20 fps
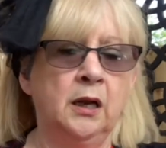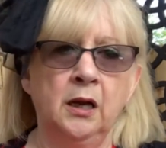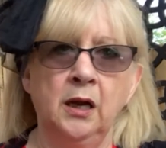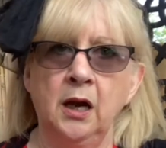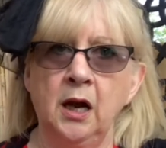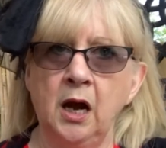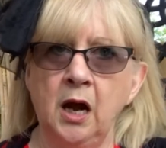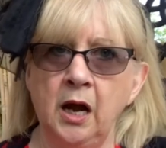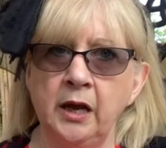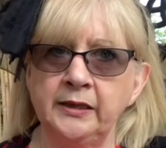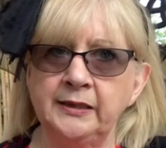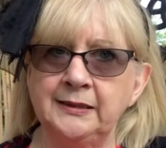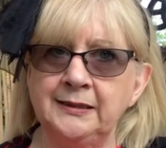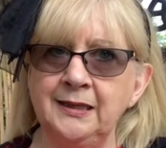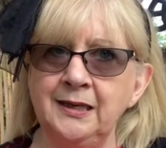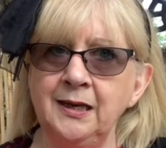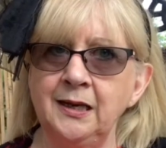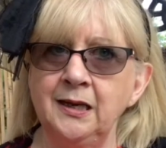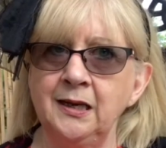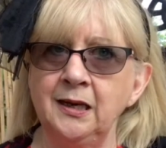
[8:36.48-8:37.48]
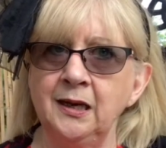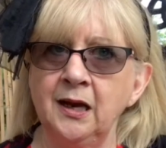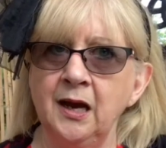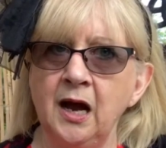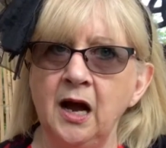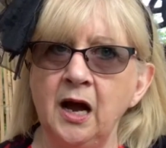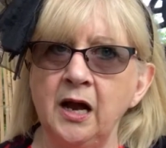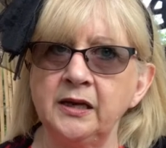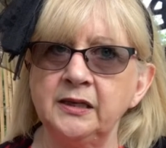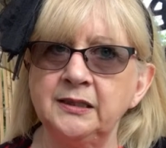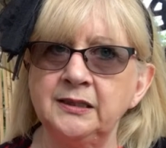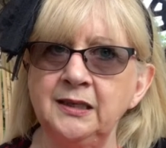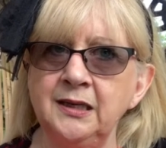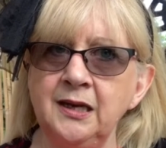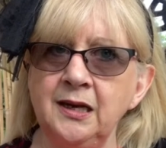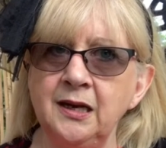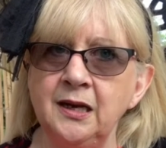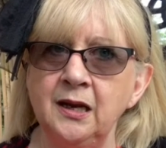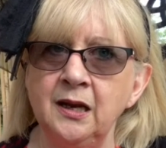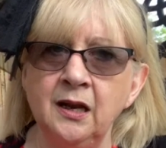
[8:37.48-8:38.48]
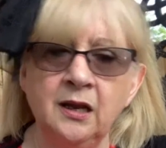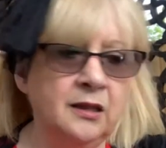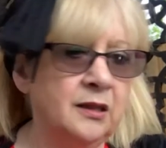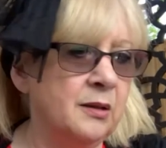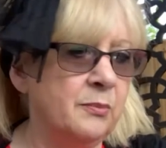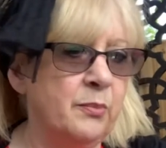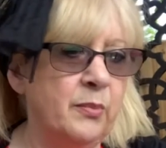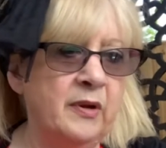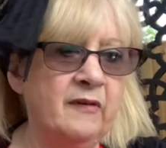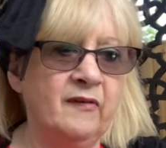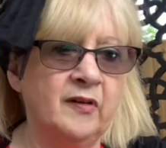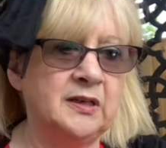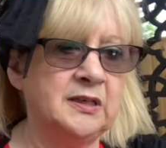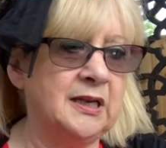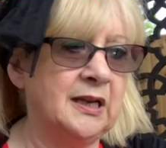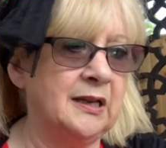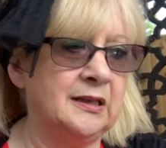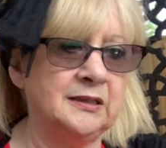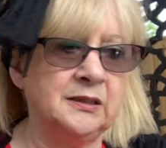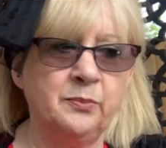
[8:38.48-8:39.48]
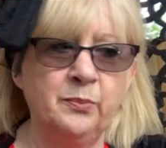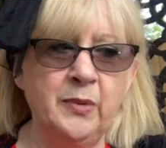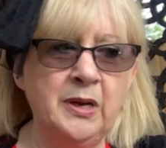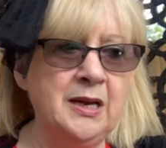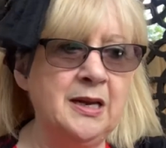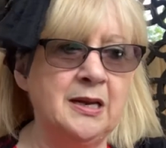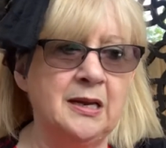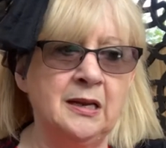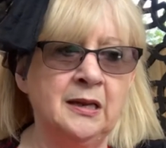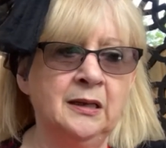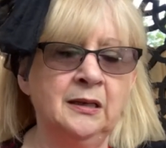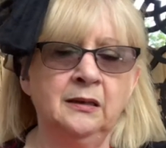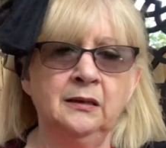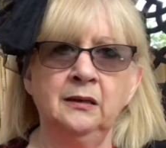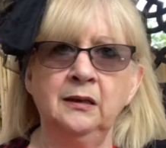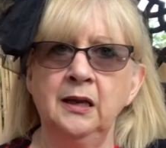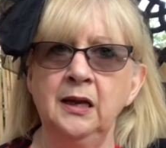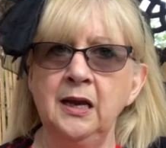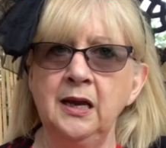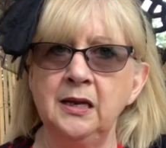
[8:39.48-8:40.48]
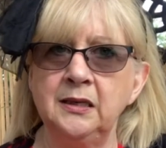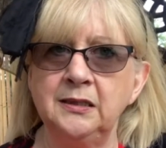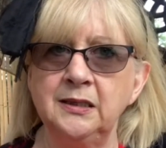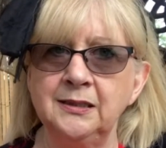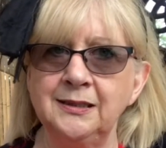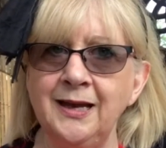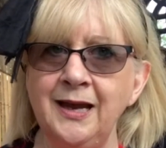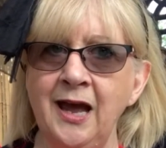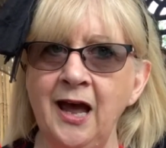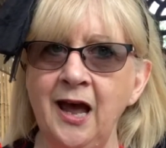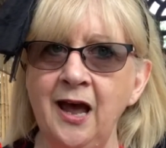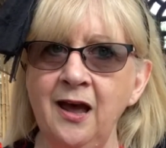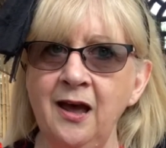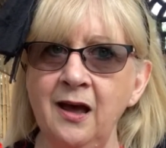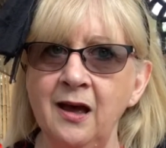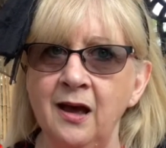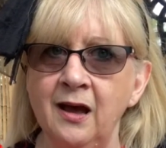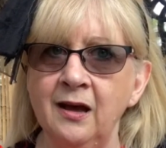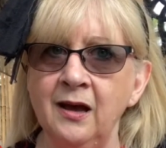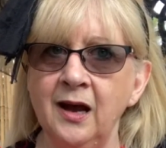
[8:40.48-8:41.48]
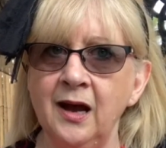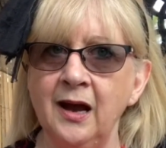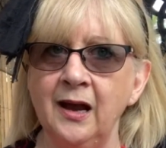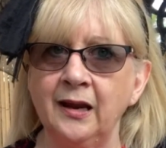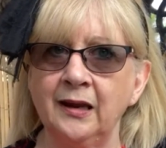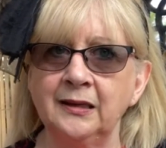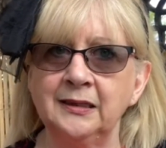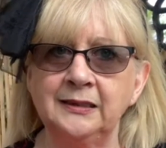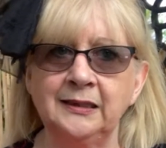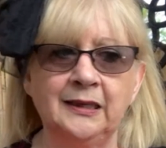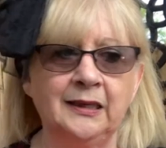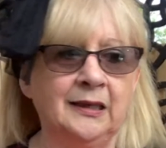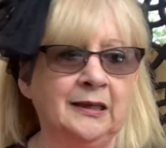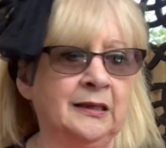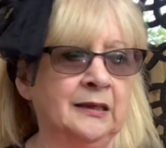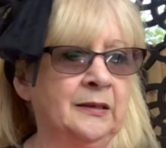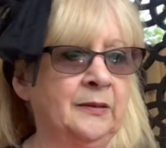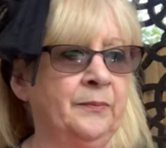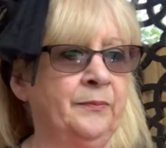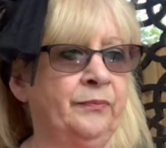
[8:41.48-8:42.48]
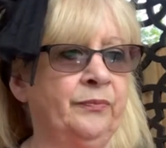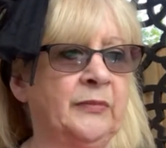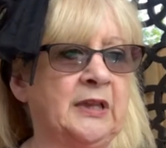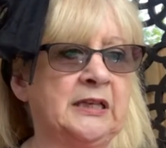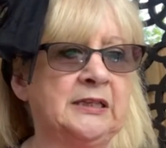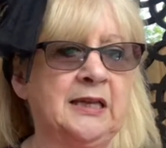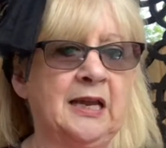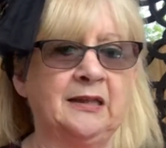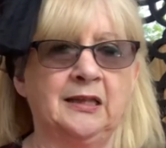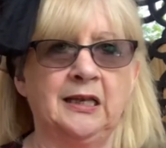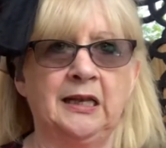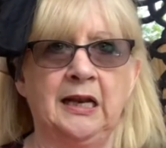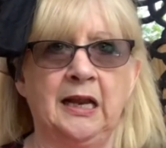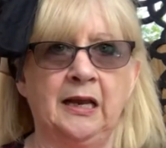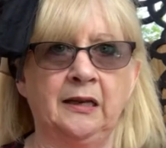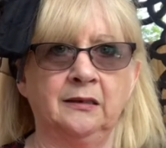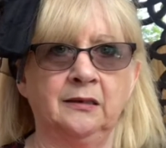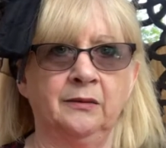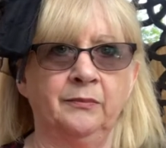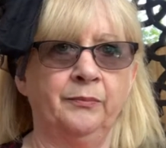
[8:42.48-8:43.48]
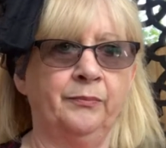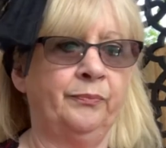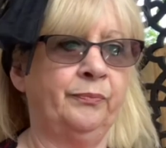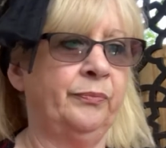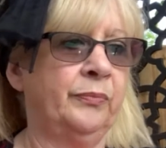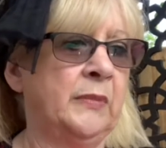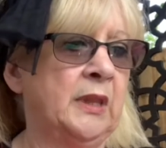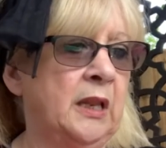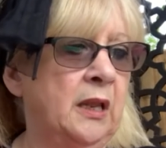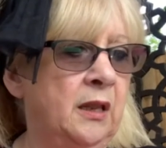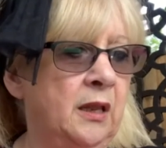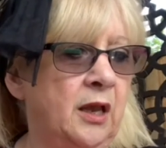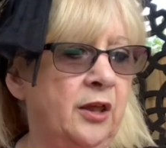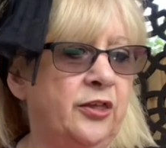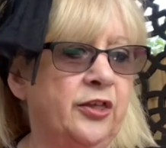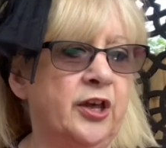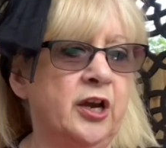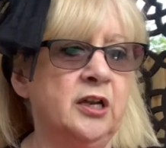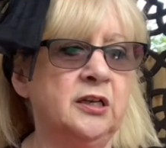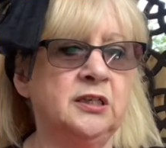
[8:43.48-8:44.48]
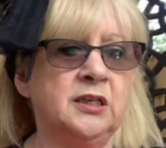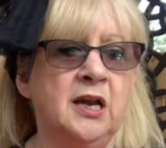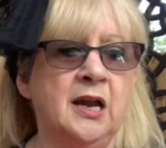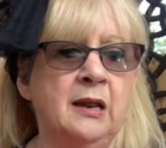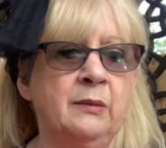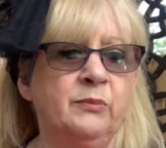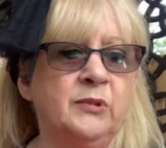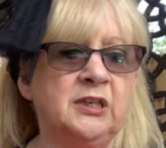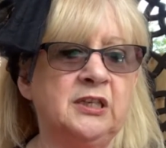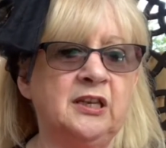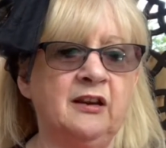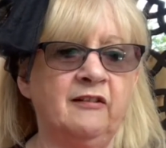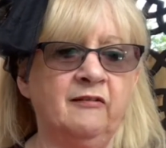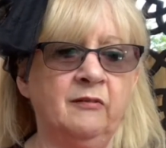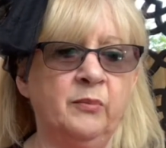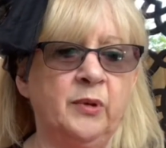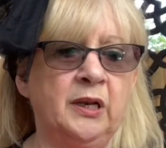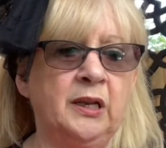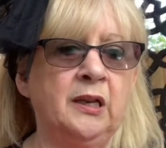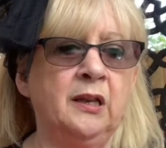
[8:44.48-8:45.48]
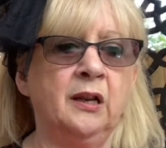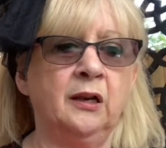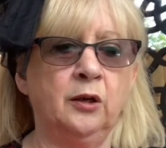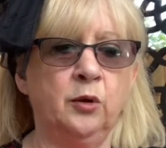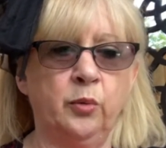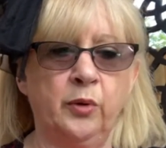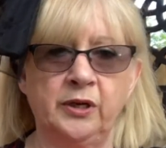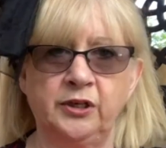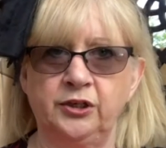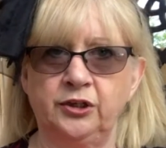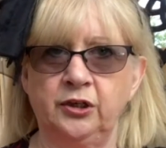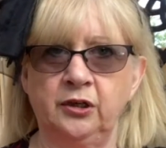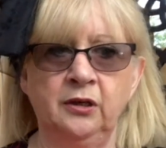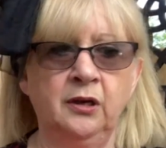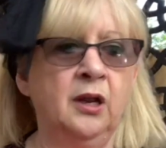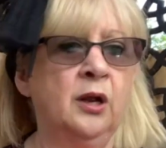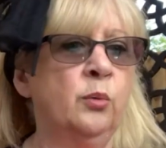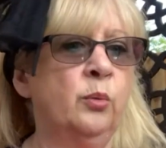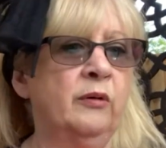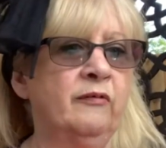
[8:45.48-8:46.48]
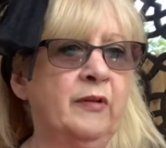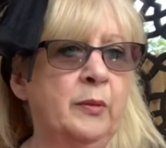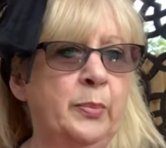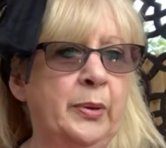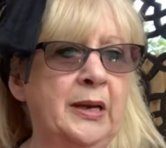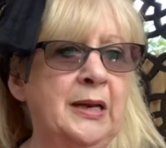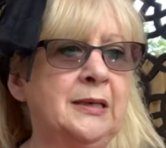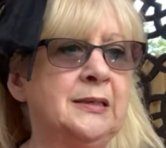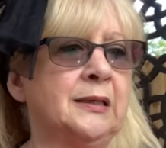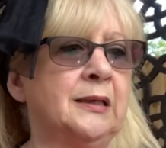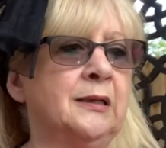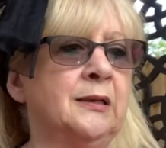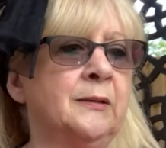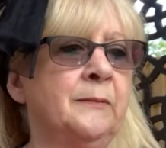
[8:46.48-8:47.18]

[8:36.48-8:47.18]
I see, the mirror tells me it is a hare I see," said the lad. A third time the ceremony and question were repeated.